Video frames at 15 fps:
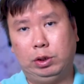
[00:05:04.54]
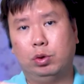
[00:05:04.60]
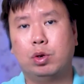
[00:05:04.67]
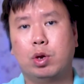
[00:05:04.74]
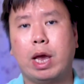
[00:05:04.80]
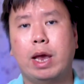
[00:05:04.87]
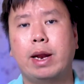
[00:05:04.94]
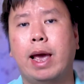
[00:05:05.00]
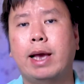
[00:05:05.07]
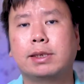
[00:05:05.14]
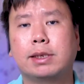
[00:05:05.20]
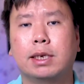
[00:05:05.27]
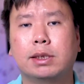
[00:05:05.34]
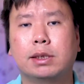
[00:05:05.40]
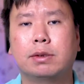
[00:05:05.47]
you can
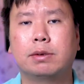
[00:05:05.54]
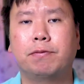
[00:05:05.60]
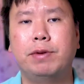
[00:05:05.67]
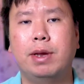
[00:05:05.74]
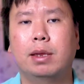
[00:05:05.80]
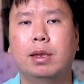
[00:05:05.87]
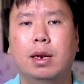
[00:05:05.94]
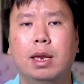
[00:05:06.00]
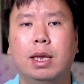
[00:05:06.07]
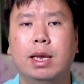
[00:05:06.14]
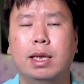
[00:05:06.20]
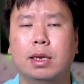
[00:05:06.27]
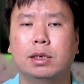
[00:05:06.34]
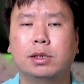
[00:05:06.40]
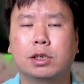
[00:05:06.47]
access via the link
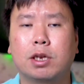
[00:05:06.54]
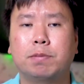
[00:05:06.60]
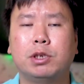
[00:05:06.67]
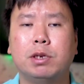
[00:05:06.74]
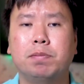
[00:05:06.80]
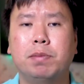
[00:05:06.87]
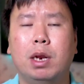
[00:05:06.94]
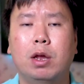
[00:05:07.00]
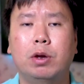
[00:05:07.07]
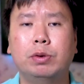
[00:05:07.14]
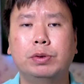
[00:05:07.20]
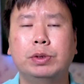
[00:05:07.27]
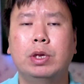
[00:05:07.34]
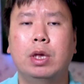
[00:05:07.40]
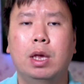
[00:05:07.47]
in the description
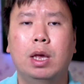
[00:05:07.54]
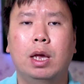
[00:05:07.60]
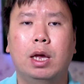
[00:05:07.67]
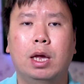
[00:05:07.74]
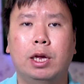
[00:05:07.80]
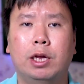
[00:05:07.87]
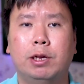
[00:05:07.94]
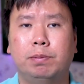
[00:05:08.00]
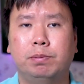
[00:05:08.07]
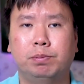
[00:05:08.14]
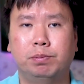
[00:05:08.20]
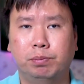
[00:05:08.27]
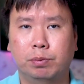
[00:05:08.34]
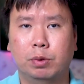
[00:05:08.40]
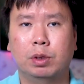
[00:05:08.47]
below.
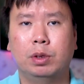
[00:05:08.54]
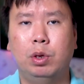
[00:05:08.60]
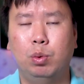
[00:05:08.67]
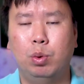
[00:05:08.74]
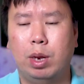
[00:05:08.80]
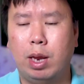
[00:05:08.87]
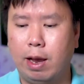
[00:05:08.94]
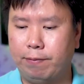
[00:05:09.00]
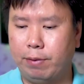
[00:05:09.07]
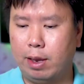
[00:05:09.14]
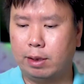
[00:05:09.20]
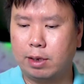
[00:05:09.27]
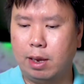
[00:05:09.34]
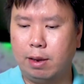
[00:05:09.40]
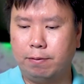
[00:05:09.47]
You will have
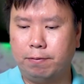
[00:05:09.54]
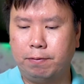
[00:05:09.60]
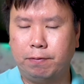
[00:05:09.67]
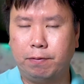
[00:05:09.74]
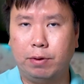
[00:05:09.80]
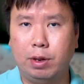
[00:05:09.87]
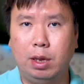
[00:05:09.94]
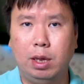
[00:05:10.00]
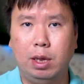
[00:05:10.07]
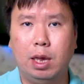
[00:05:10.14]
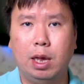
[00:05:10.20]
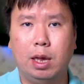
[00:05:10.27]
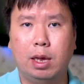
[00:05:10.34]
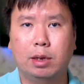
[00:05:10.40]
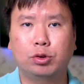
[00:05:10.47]
that free
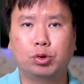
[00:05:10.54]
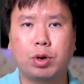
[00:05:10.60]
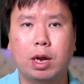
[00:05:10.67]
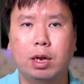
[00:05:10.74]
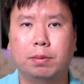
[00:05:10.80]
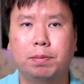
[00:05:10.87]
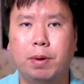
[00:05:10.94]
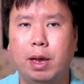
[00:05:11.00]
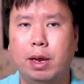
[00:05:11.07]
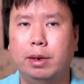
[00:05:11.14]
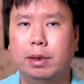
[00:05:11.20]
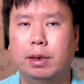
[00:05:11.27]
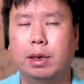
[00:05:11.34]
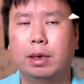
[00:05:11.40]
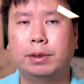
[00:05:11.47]
trial
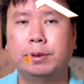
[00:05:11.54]
plan.